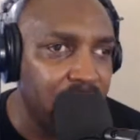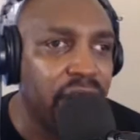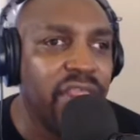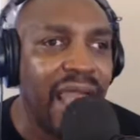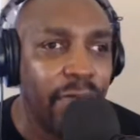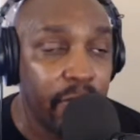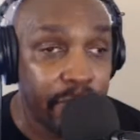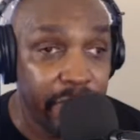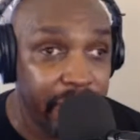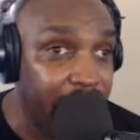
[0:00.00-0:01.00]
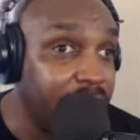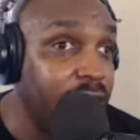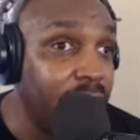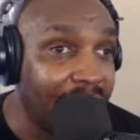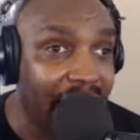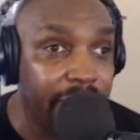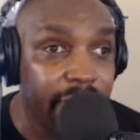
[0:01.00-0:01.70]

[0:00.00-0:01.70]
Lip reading: that will prevail in your life.